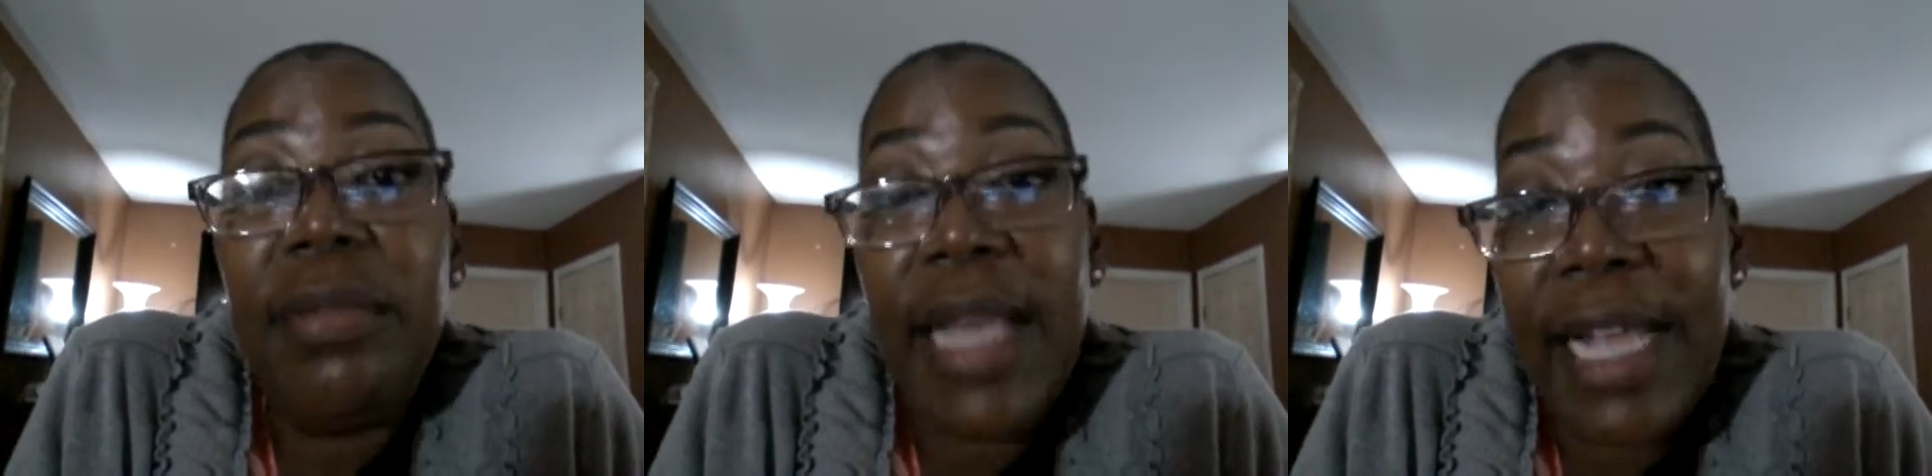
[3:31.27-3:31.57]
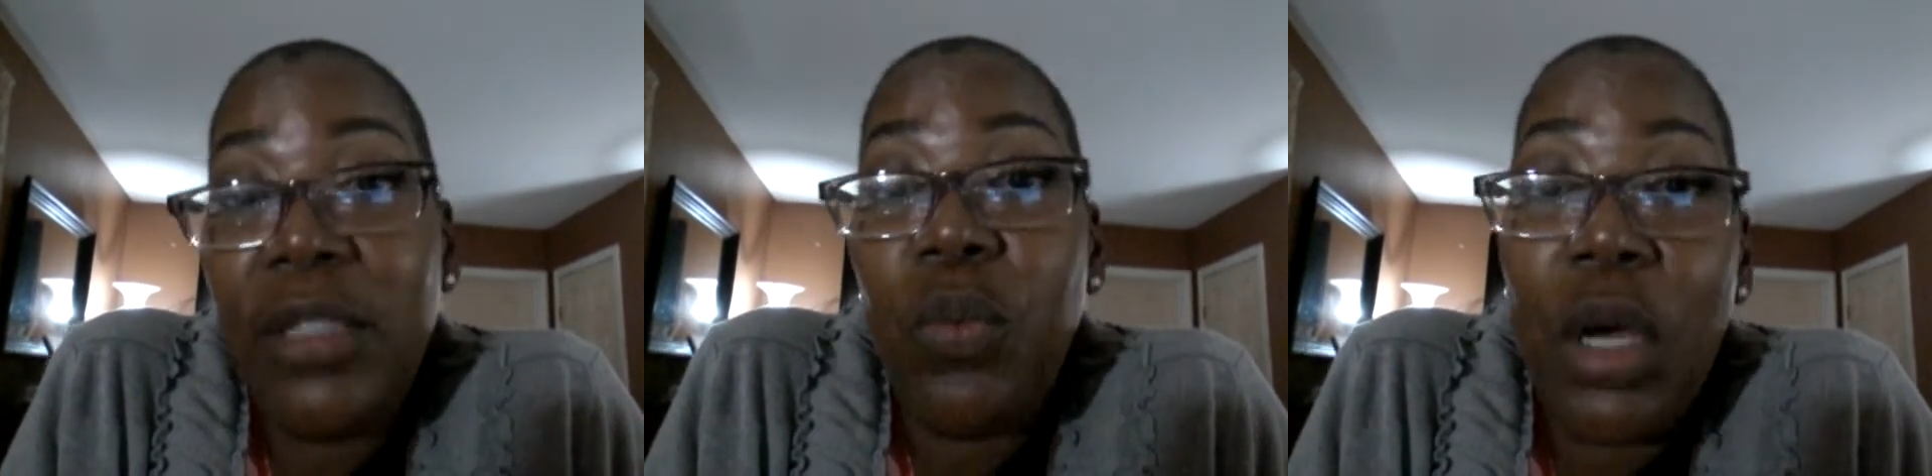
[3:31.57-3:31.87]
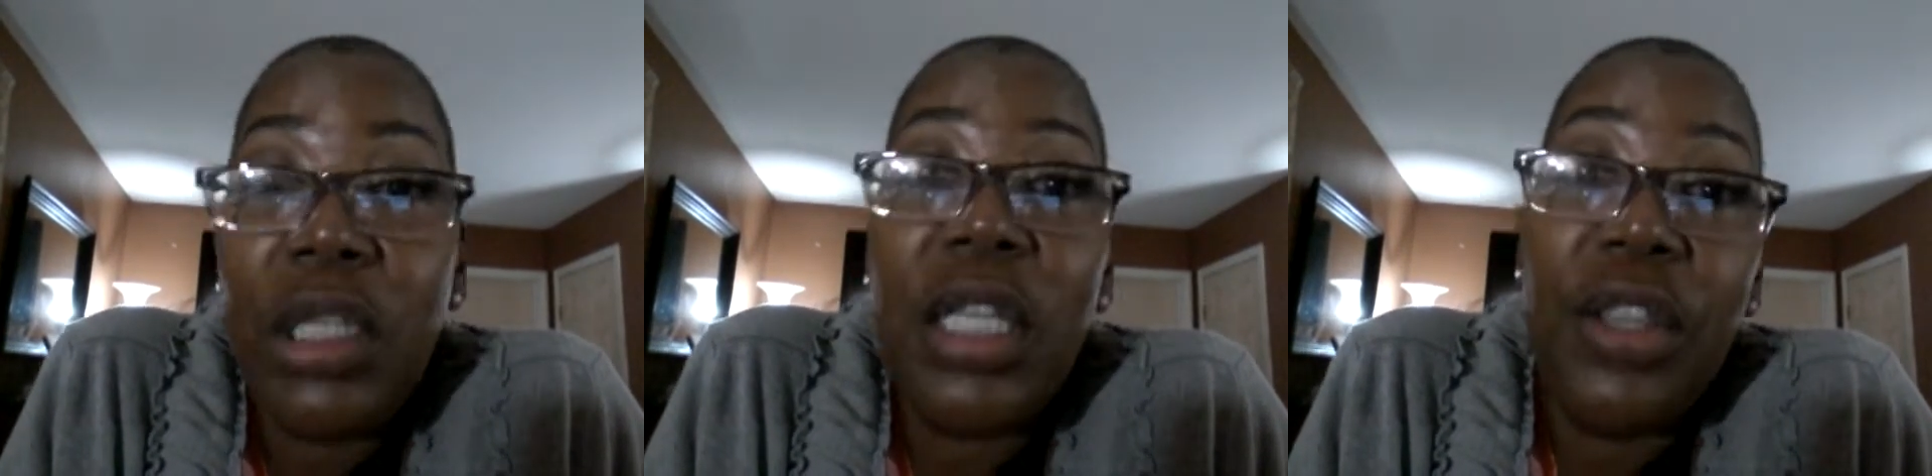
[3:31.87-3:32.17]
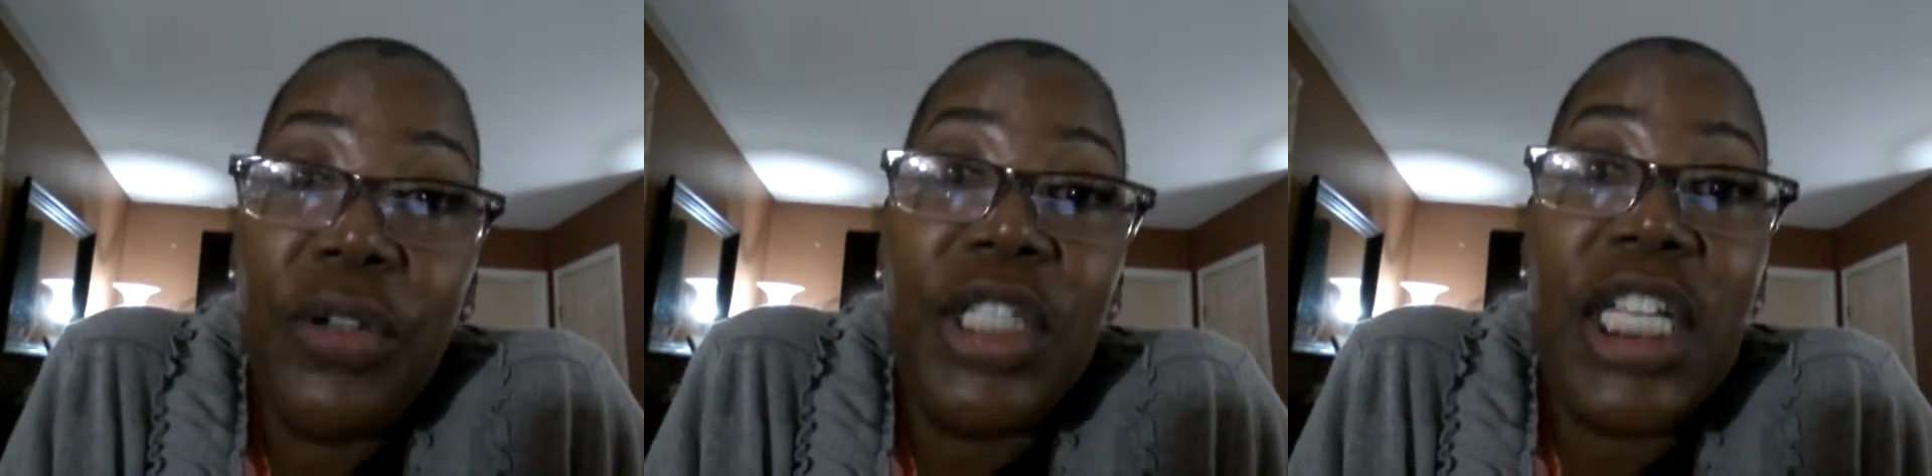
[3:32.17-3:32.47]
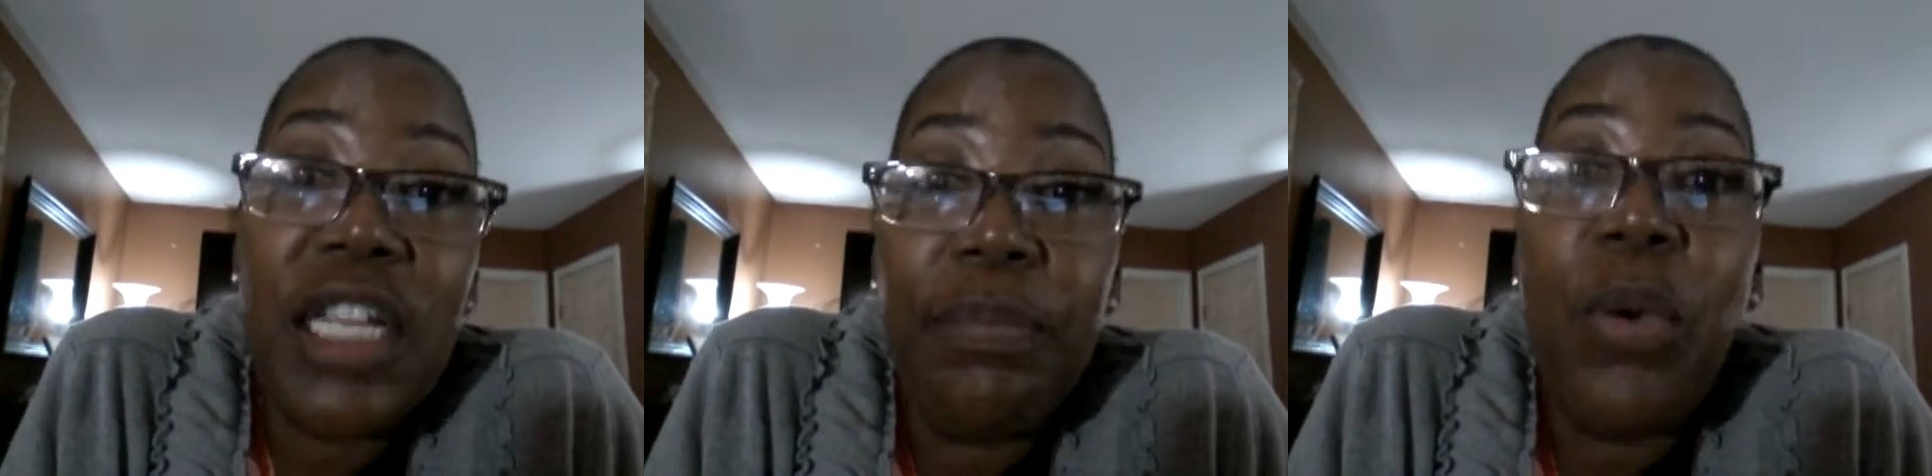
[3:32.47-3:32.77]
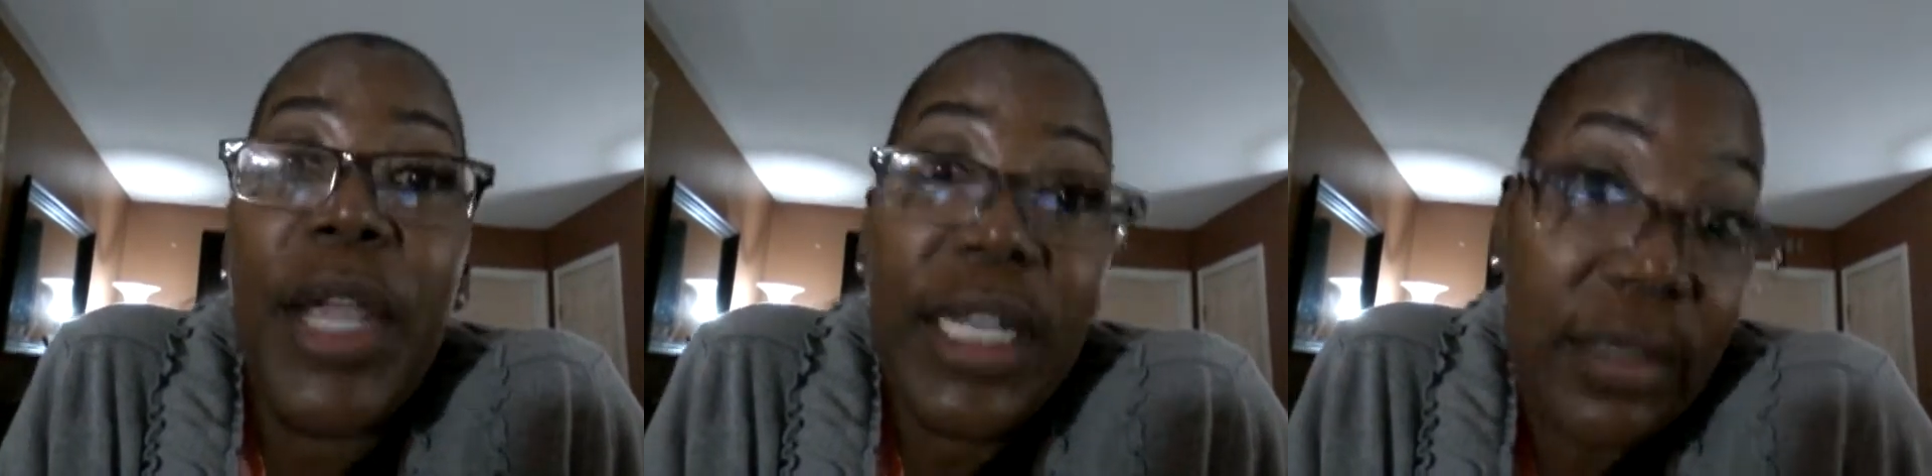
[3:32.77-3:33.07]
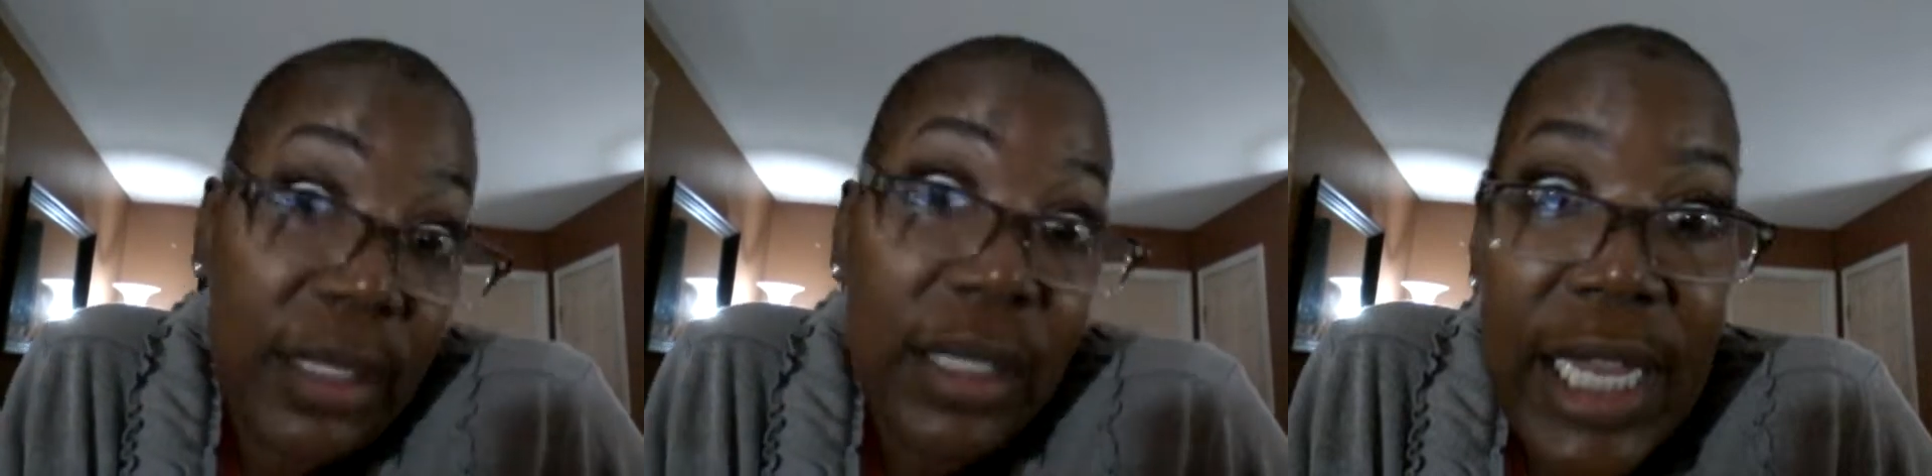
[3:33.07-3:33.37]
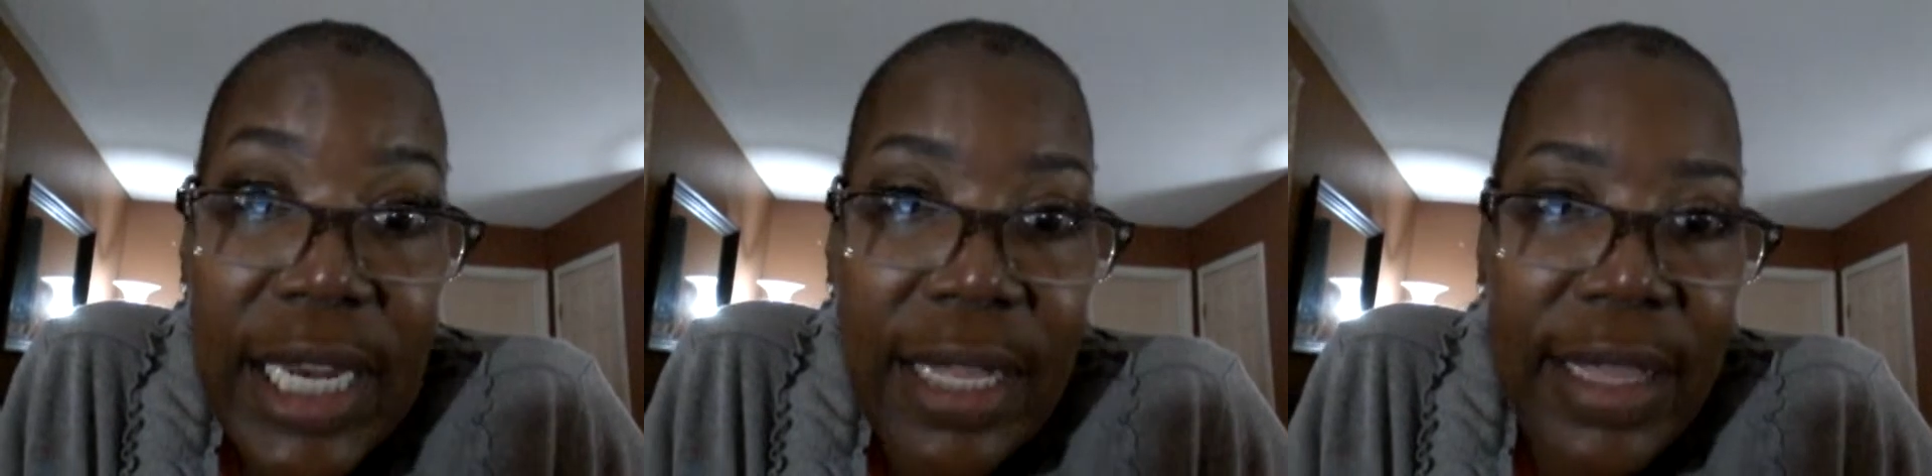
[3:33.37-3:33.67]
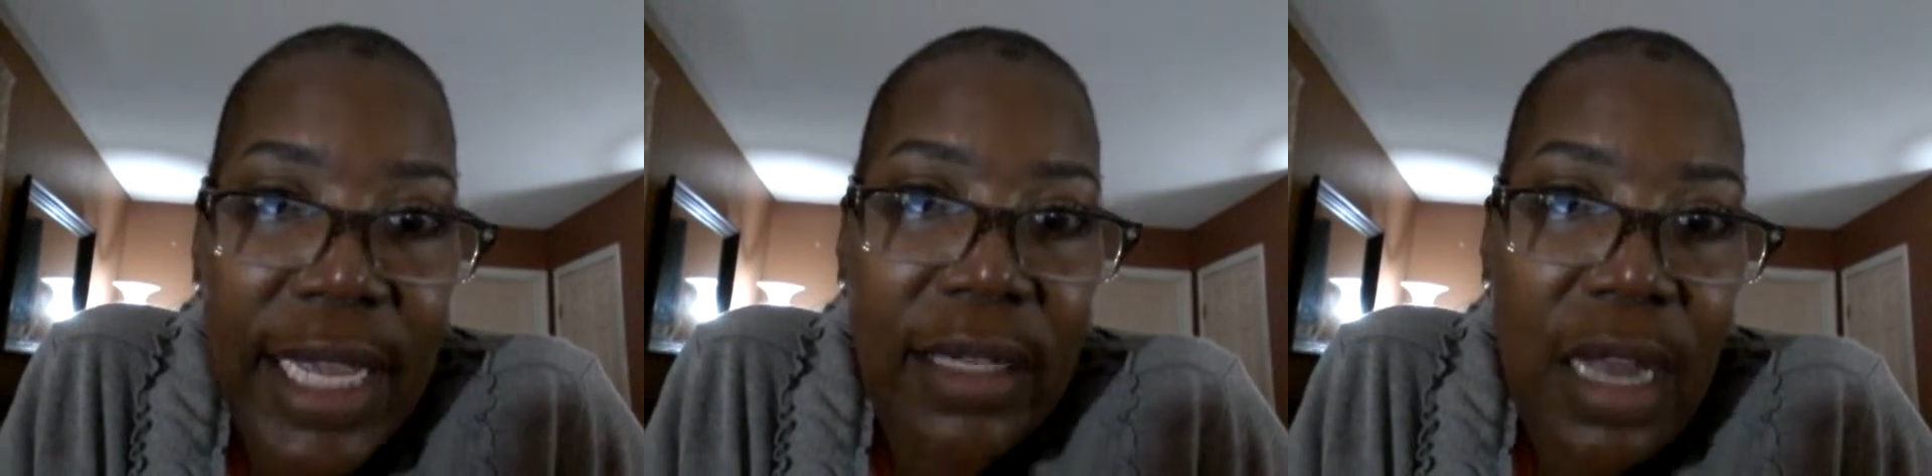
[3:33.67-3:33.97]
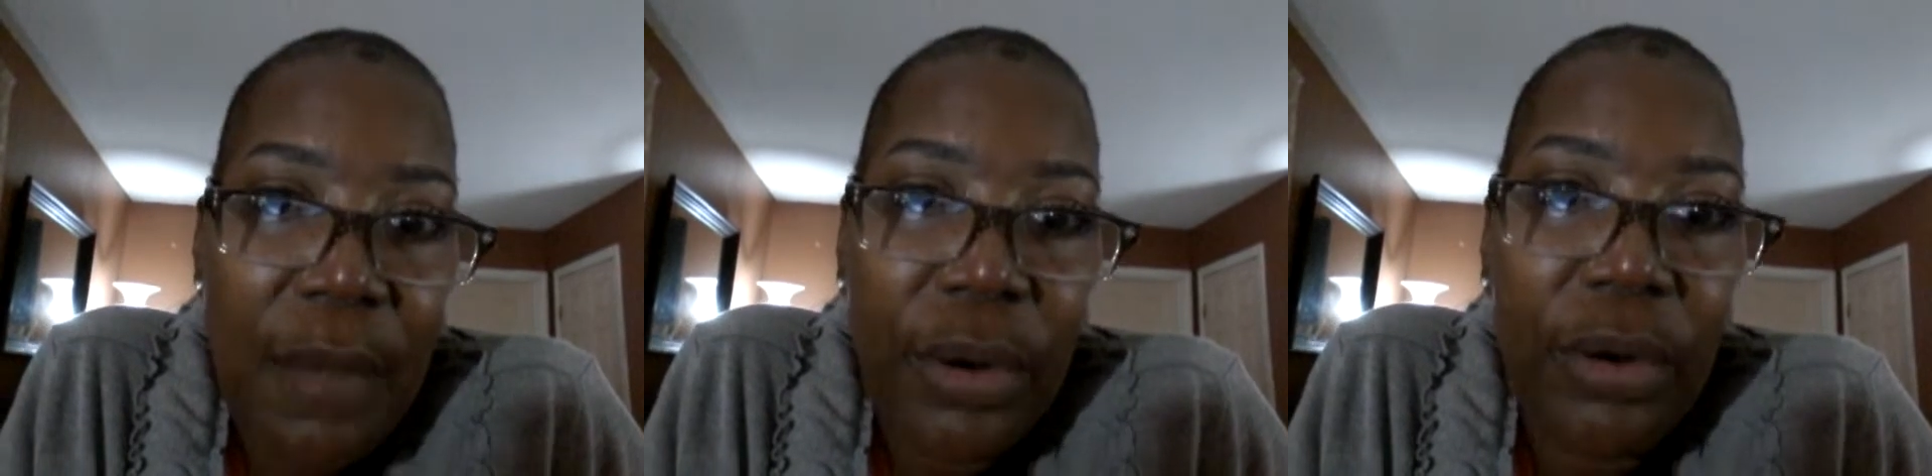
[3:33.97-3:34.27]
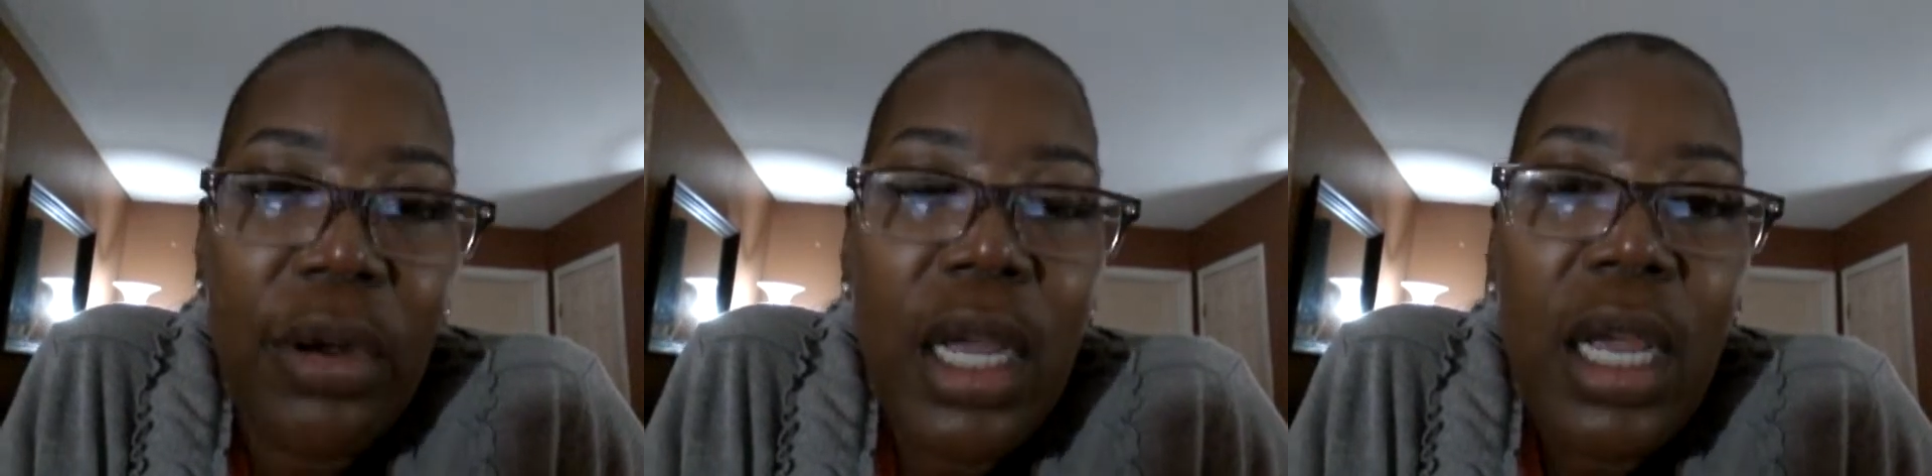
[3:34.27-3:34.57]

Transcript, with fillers: that's what the 13 point anything number